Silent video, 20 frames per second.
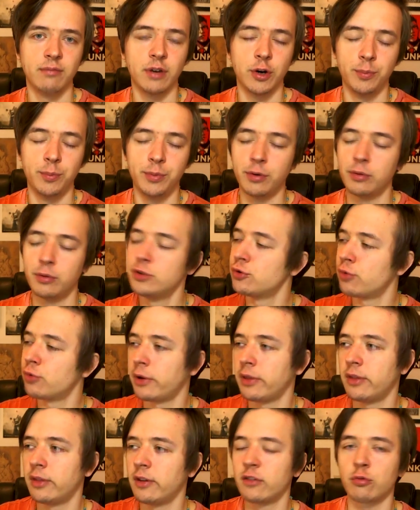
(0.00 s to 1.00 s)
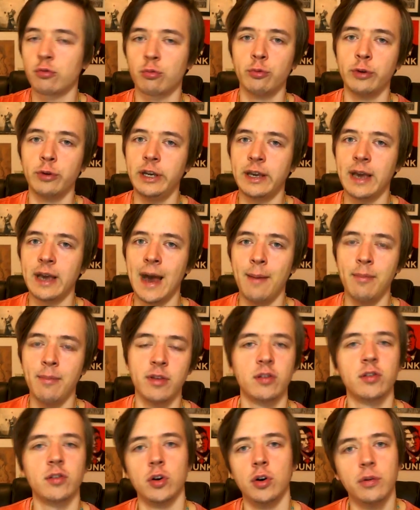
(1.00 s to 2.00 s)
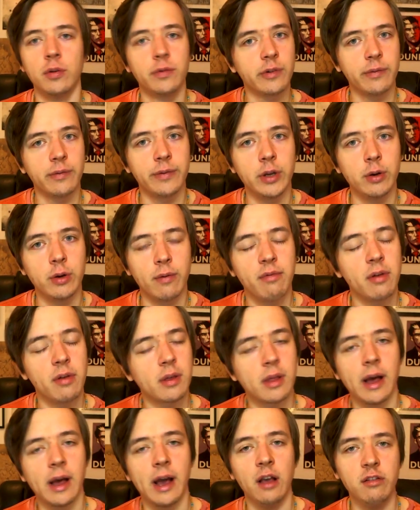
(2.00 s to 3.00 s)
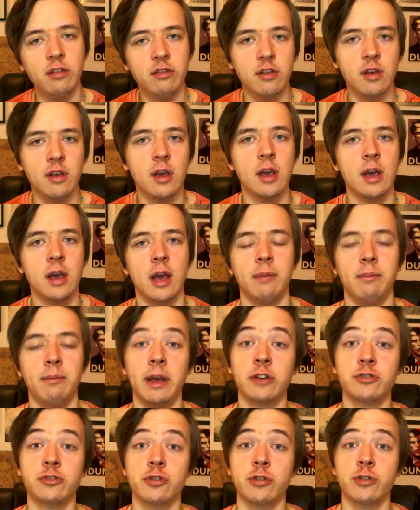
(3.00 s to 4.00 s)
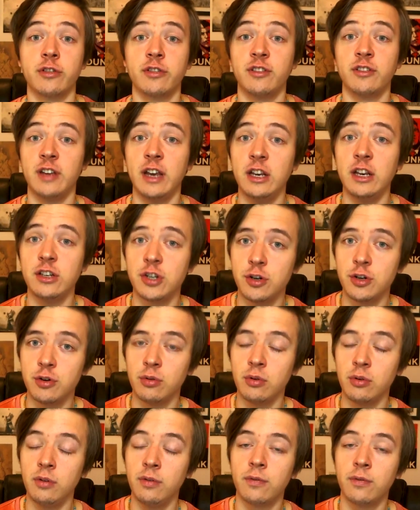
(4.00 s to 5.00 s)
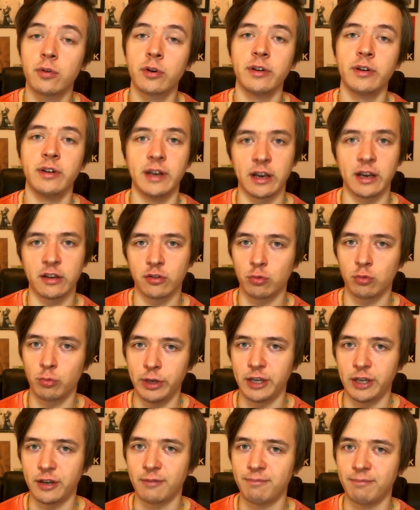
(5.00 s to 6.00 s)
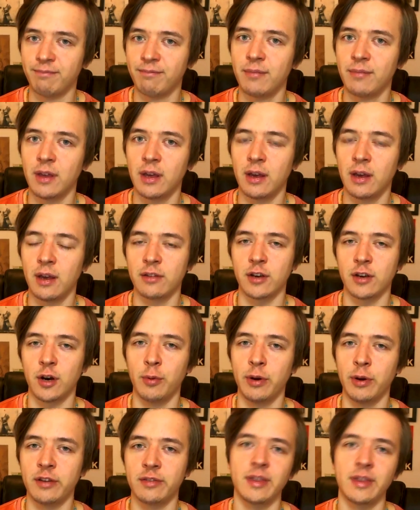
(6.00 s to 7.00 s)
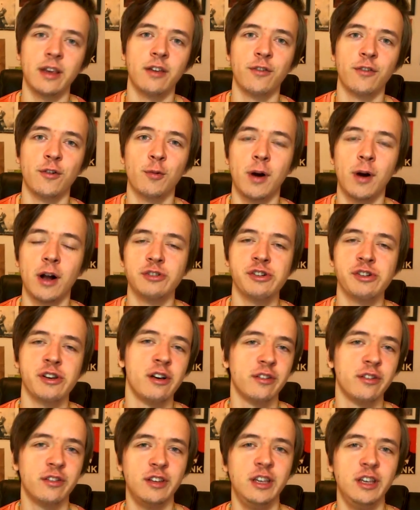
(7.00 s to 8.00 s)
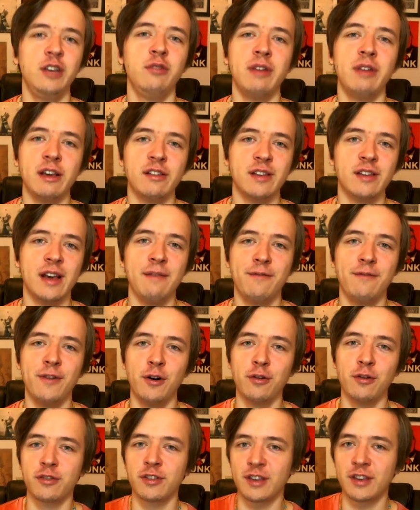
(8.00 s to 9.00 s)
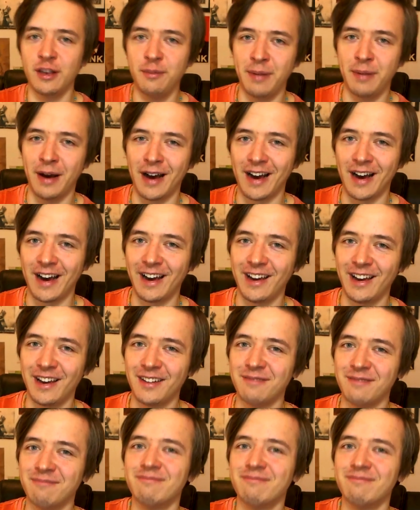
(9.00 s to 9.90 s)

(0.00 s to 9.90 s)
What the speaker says: Hope you enjoyed this recap, this overview of the class, and make sure to stay tuned for next week. As always, thank you for watching, and I'll see you next time, folks. Goodbye.